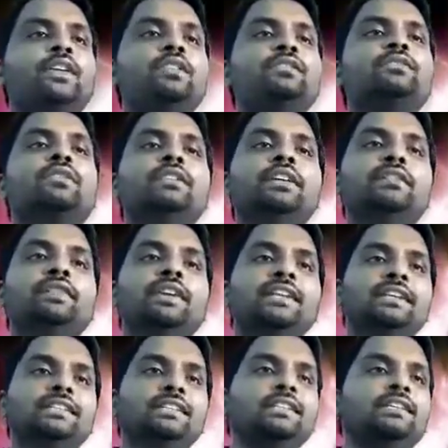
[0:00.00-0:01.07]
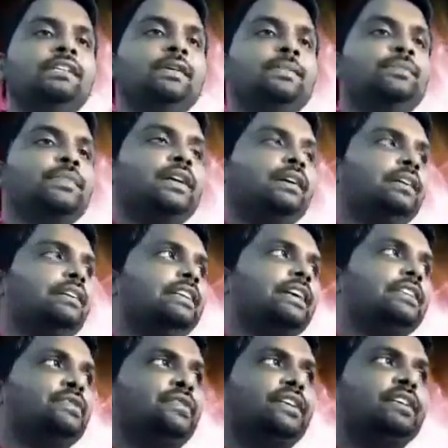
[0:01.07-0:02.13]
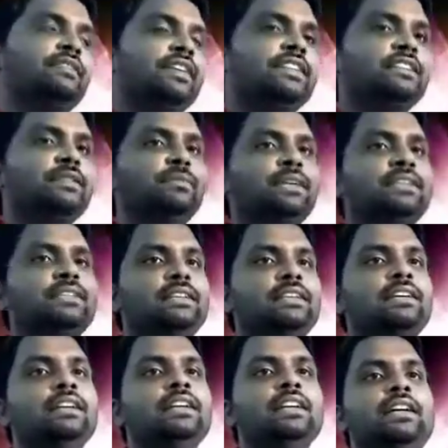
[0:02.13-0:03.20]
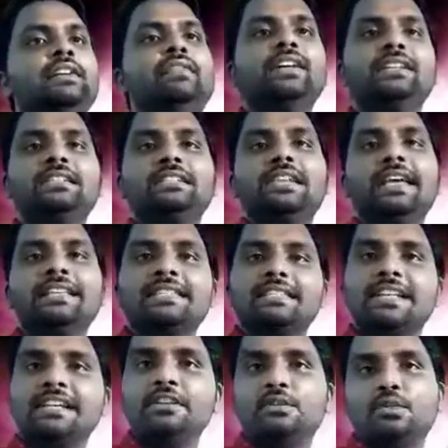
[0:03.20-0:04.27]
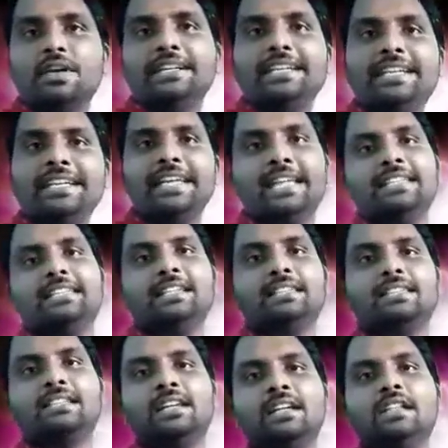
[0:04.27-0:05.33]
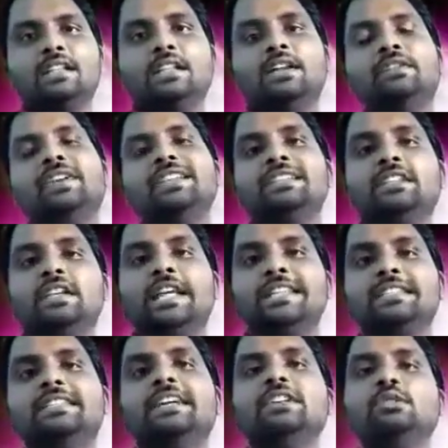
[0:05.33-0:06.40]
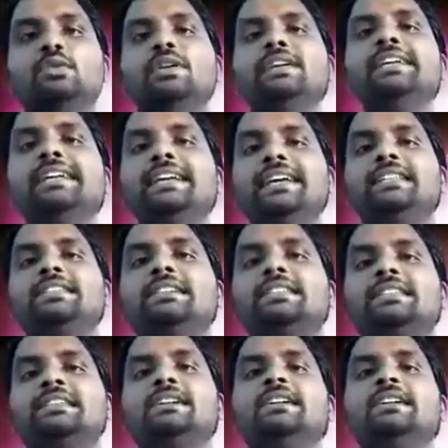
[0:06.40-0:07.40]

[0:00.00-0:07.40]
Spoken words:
So if it is less frequency means if it is less than 20 hertz, if it is less than 20 hertz,